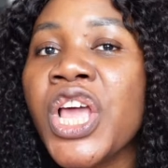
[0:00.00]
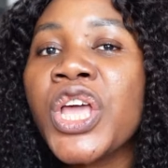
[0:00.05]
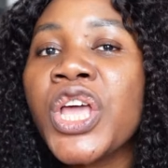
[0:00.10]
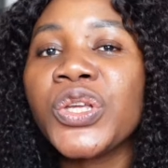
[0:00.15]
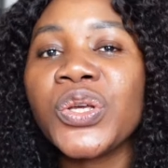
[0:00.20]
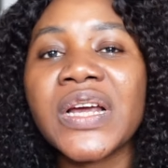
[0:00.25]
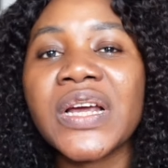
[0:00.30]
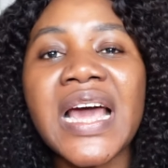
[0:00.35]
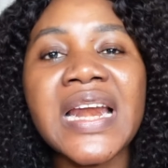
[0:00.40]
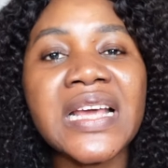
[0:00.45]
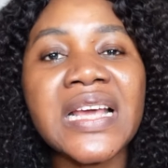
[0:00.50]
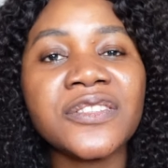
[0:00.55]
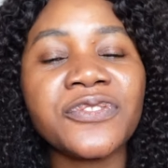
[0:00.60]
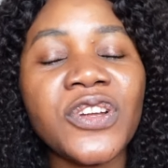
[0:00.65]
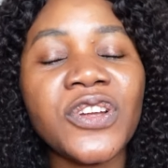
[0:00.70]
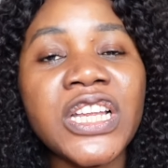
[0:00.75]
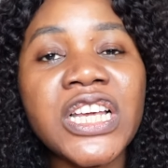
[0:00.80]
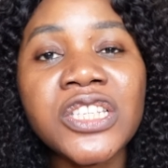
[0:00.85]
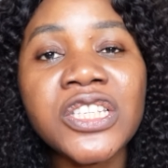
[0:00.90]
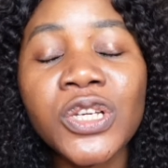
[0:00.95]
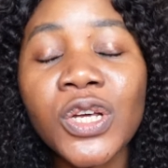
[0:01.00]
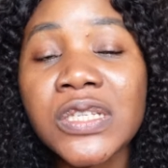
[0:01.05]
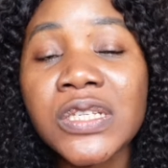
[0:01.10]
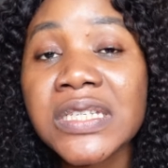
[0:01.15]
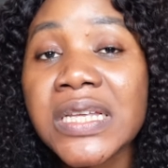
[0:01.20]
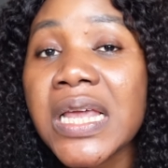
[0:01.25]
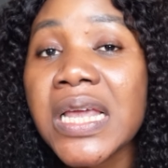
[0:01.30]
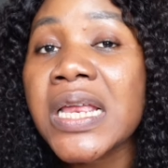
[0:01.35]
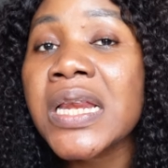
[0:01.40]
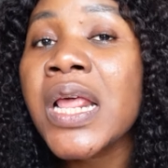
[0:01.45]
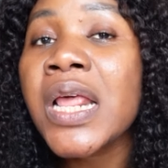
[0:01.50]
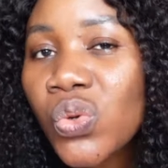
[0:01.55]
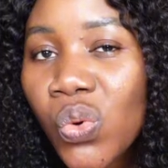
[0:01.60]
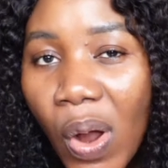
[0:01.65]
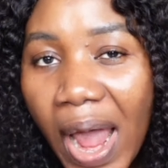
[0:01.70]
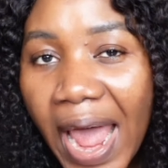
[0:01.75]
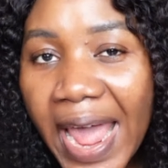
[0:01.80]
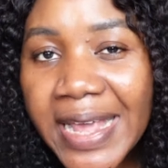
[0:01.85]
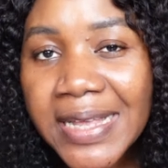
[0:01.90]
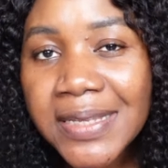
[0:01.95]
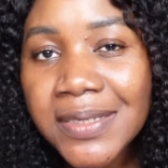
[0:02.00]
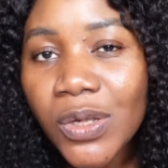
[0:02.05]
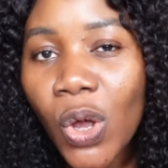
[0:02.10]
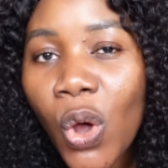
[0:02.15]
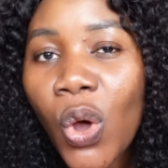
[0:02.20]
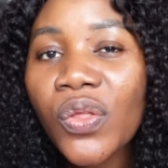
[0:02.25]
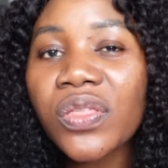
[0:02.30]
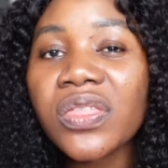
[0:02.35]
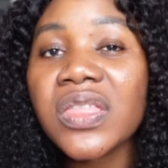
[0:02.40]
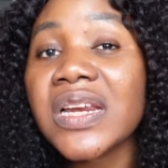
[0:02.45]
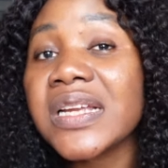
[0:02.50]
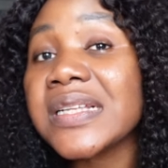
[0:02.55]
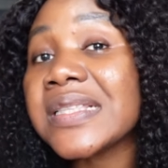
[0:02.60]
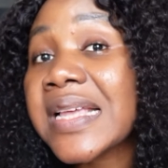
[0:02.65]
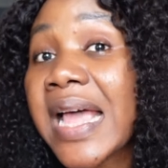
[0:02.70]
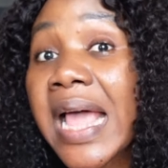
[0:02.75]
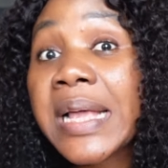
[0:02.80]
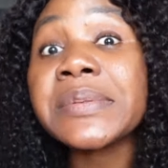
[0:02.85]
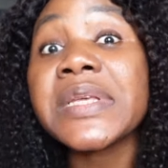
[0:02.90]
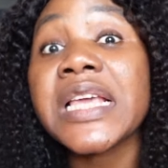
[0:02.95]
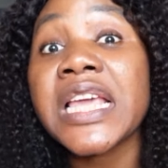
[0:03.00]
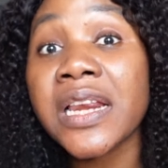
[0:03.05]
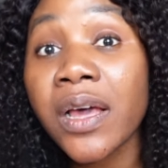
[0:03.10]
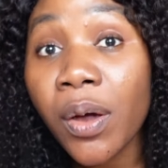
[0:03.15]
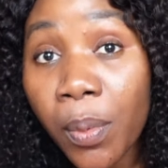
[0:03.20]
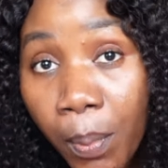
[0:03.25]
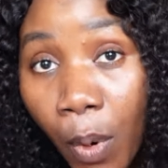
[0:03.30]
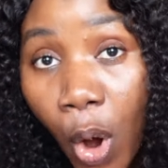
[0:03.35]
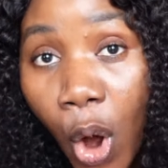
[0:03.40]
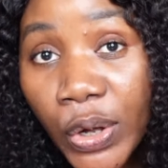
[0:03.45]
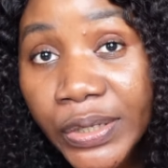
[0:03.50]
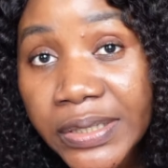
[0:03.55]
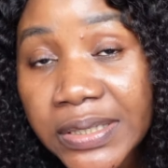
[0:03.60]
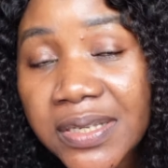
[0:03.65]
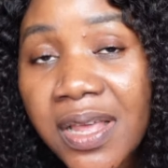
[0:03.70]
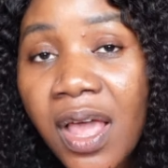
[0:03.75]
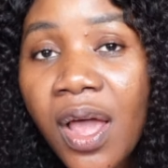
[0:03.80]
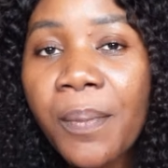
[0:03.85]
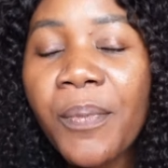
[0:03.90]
you can exfoliate your skin twice or three times in a month.